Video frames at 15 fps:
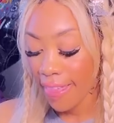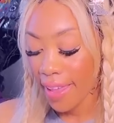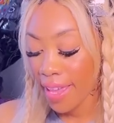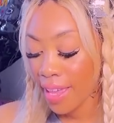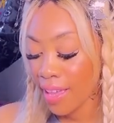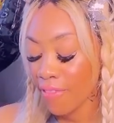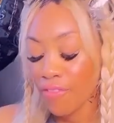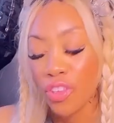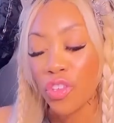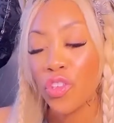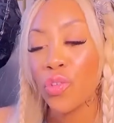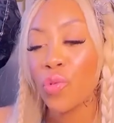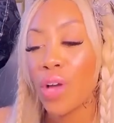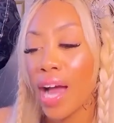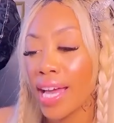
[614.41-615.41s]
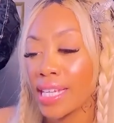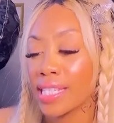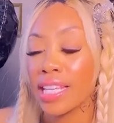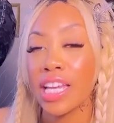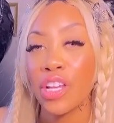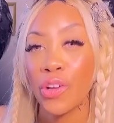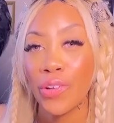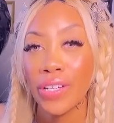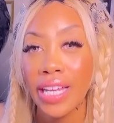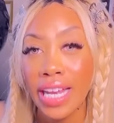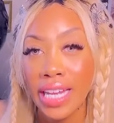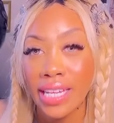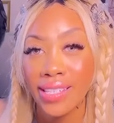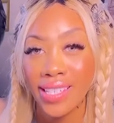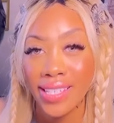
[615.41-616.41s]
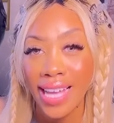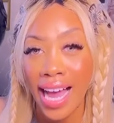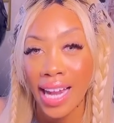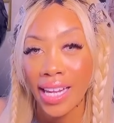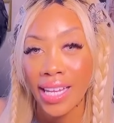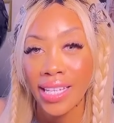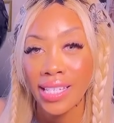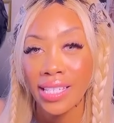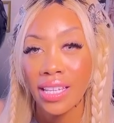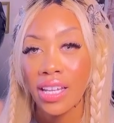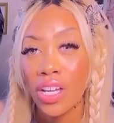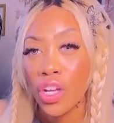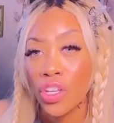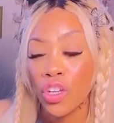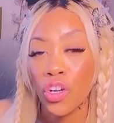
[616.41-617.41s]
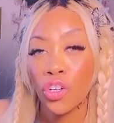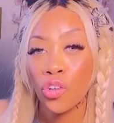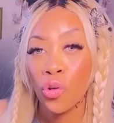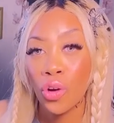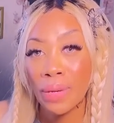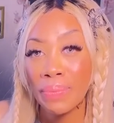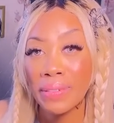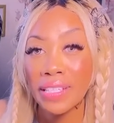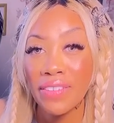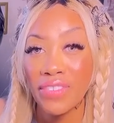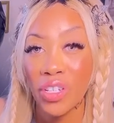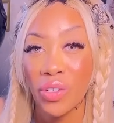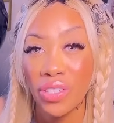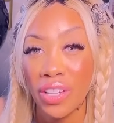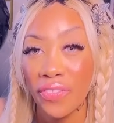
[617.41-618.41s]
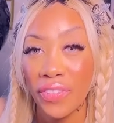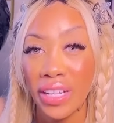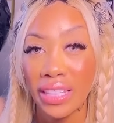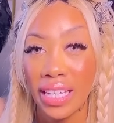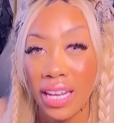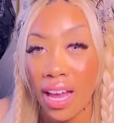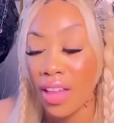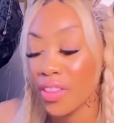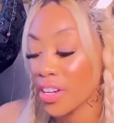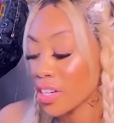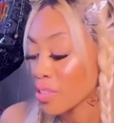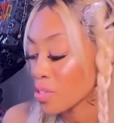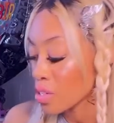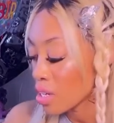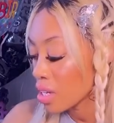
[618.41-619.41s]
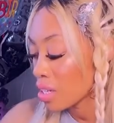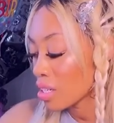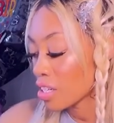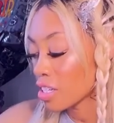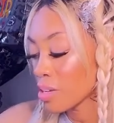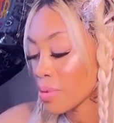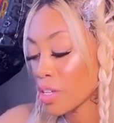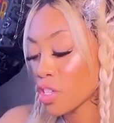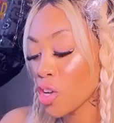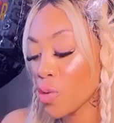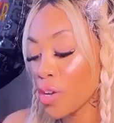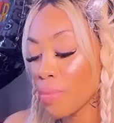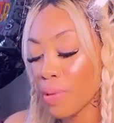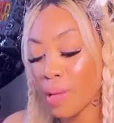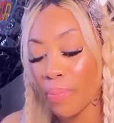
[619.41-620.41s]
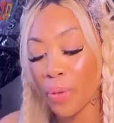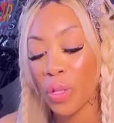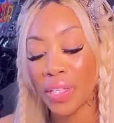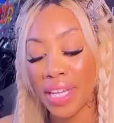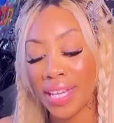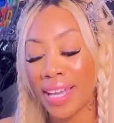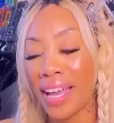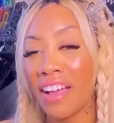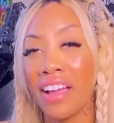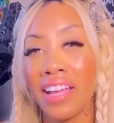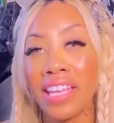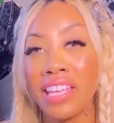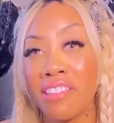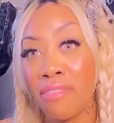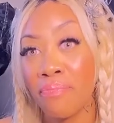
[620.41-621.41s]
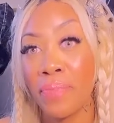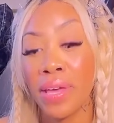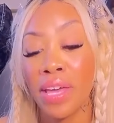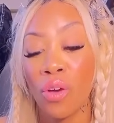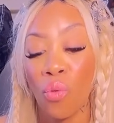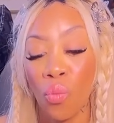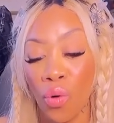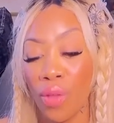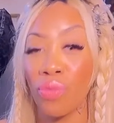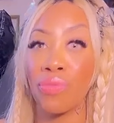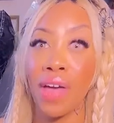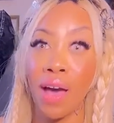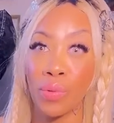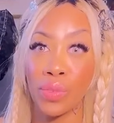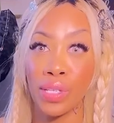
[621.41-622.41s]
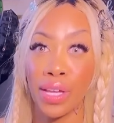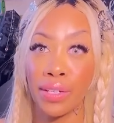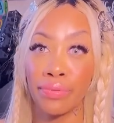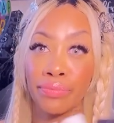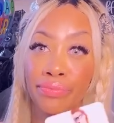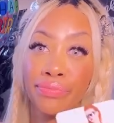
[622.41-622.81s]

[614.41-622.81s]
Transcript: If you guys like creating status, your core beliefs are different than others, you're gonna be showing people like, I keep it 1,000.